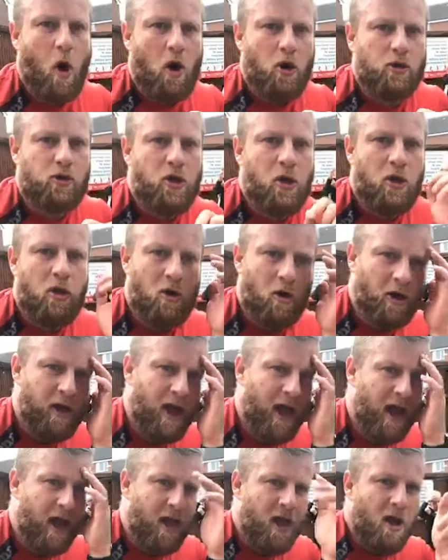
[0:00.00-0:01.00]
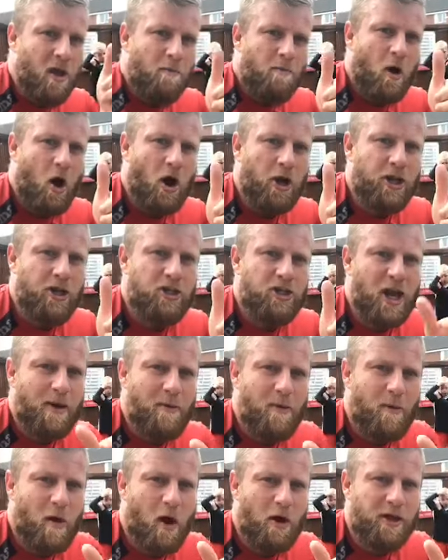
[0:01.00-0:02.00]
watch, okay? Morning,
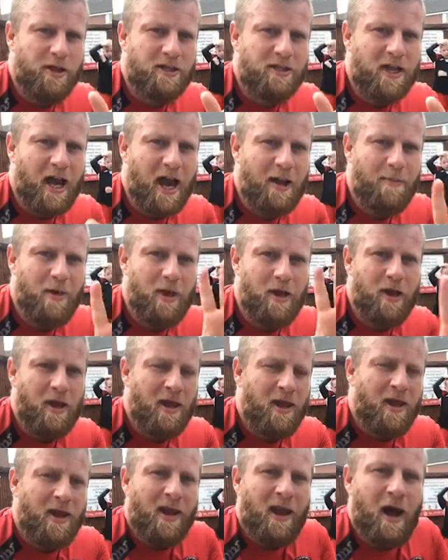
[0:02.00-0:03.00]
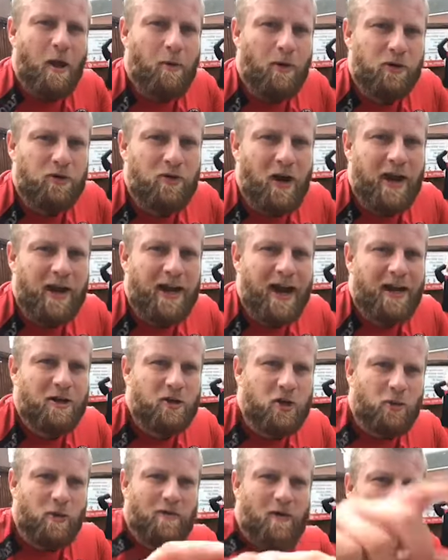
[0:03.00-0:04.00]
Gemma, morning, Simon. I will try and
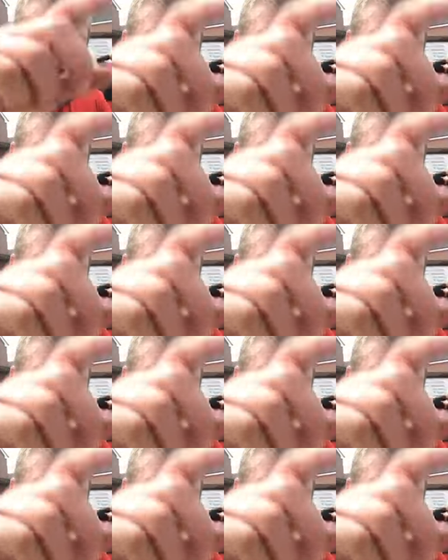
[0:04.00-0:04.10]
catch up with